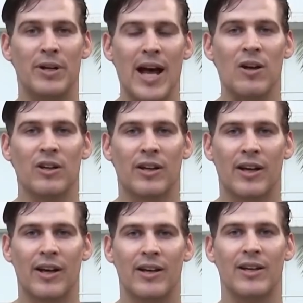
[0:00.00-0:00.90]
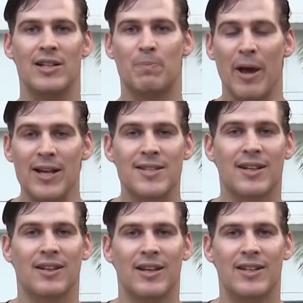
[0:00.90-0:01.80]
But now look at it, it's
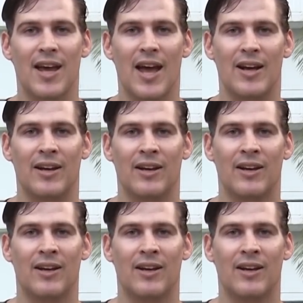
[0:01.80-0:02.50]
basically dead.